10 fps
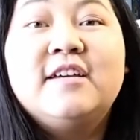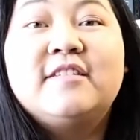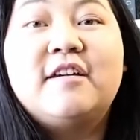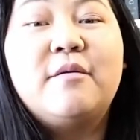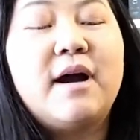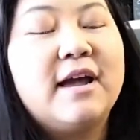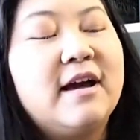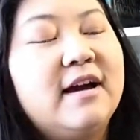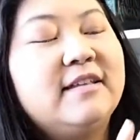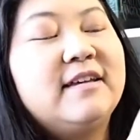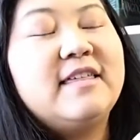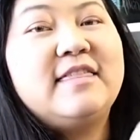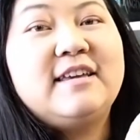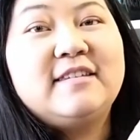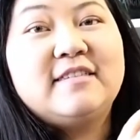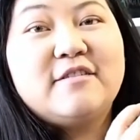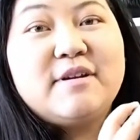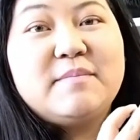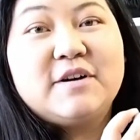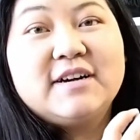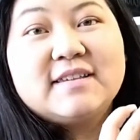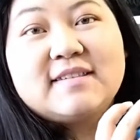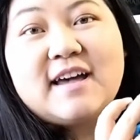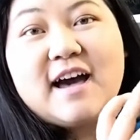So I got these three books